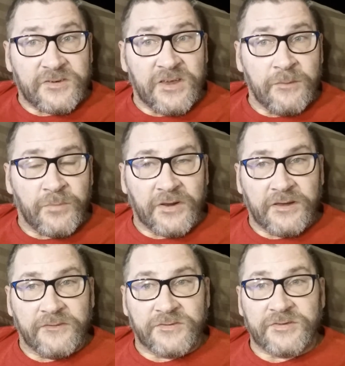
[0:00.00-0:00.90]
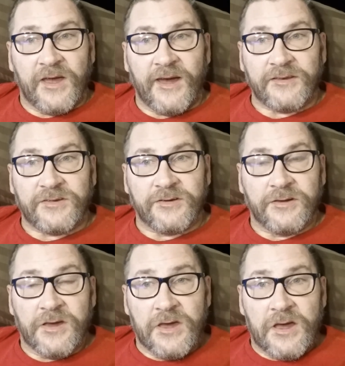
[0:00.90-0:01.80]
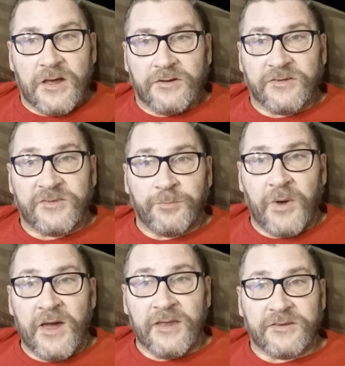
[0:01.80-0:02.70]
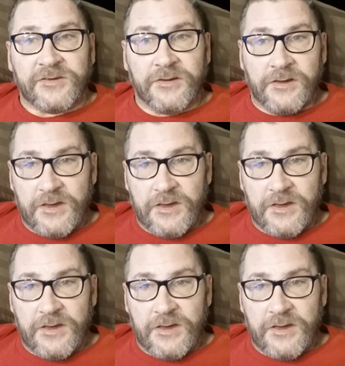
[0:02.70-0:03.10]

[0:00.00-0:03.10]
She believes that despite